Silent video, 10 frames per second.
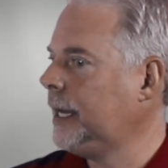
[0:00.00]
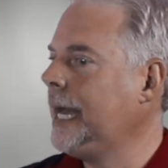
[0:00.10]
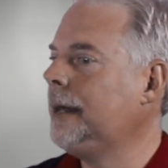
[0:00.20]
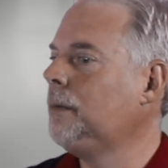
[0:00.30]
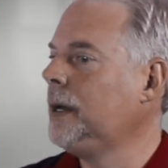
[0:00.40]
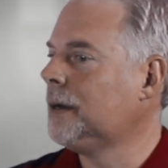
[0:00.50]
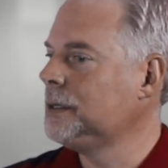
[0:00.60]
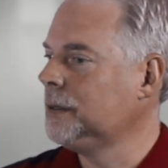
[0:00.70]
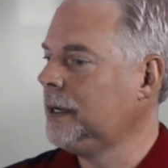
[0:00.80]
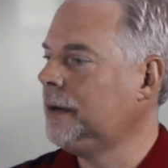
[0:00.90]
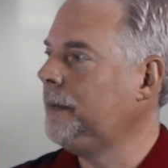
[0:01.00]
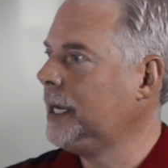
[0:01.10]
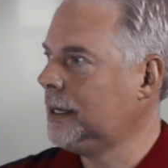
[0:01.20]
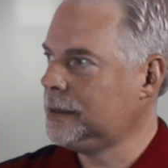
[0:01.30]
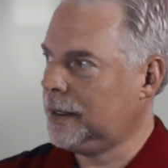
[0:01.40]
And we also give,
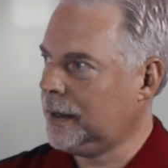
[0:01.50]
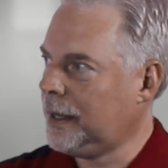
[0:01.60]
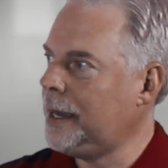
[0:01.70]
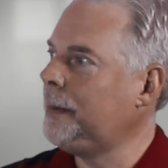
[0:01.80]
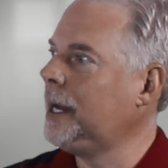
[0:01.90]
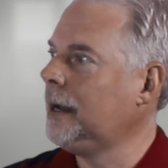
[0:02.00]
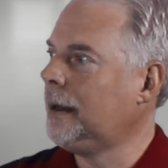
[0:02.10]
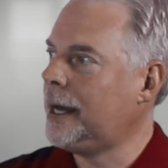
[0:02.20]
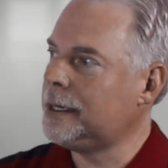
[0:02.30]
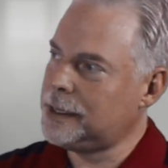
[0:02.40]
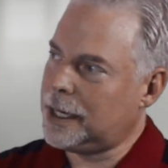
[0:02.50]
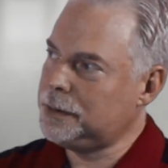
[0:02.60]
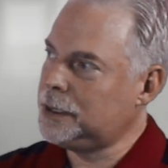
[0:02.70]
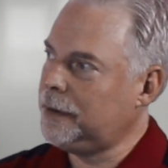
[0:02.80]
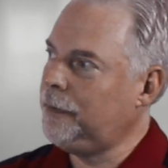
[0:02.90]
because of the laminated glass
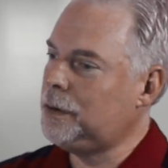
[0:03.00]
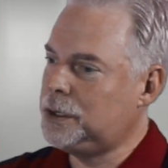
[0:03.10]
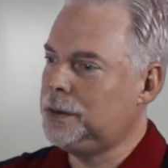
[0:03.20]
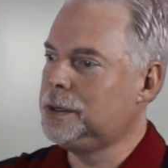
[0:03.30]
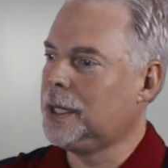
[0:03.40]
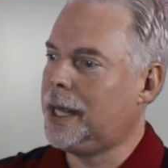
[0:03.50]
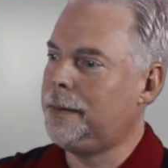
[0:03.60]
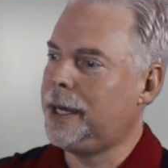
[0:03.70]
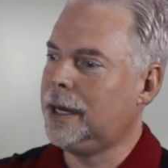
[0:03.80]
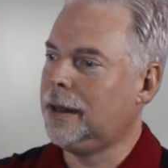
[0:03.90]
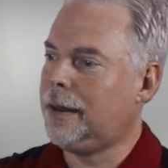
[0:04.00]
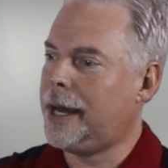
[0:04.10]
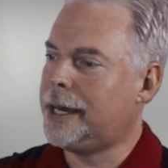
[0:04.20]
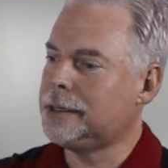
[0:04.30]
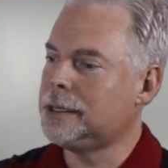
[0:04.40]
option, if you choose the laminated
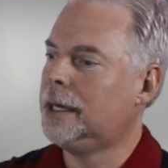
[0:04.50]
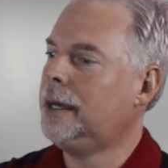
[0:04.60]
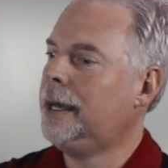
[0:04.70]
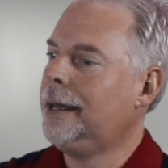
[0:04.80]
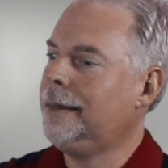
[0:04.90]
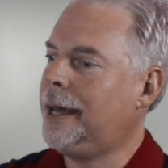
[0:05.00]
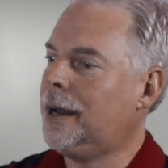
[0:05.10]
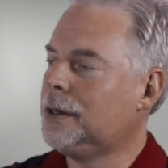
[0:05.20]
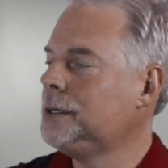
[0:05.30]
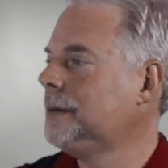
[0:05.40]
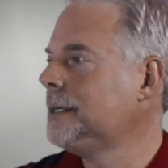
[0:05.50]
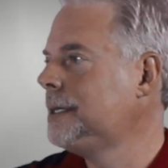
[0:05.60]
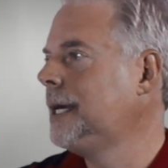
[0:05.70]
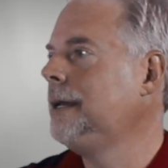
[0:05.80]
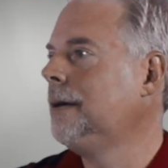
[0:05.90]
glass, that also is a
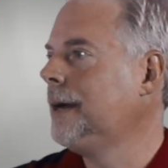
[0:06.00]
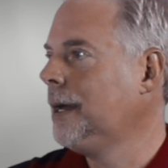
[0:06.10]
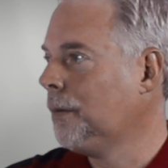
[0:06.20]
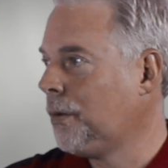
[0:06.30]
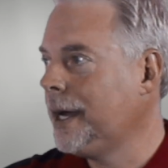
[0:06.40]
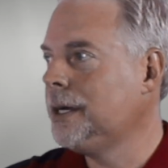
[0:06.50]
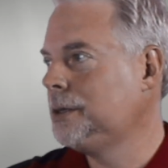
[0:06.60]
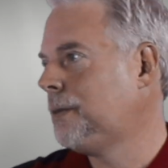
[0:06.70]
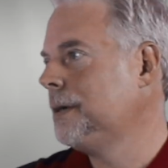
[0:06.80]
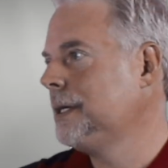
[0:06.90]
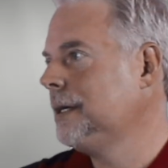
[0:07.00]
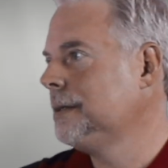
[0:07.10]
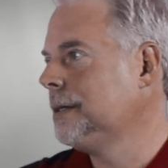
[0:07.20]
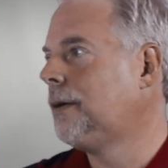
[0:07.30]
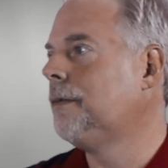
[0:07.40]
10-year hail breakage warranty.
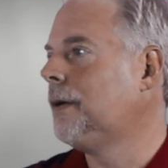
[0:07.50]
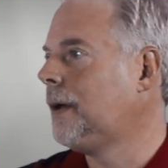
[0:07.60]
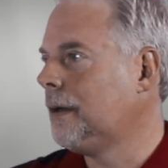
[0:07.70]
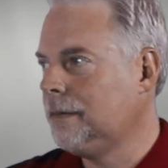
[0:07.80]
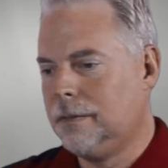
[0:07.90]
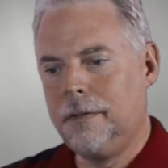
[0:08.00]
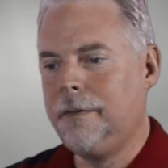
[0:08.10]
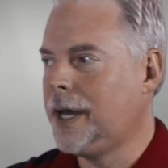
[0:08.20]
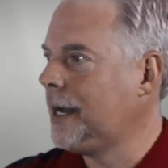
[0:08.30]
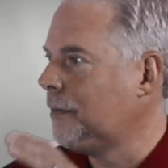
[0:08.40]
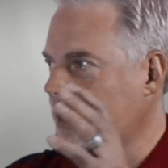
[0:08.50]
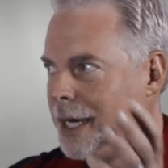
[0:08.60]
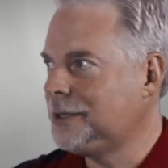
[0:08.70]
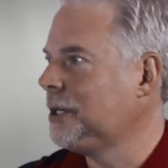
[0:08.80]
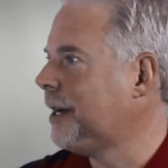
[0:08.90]
So overall, we got
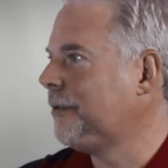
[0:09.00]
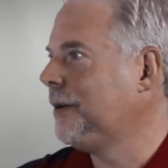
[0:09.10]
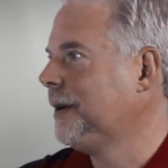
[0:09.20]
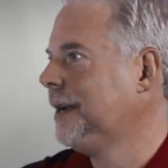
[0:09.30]
you covered.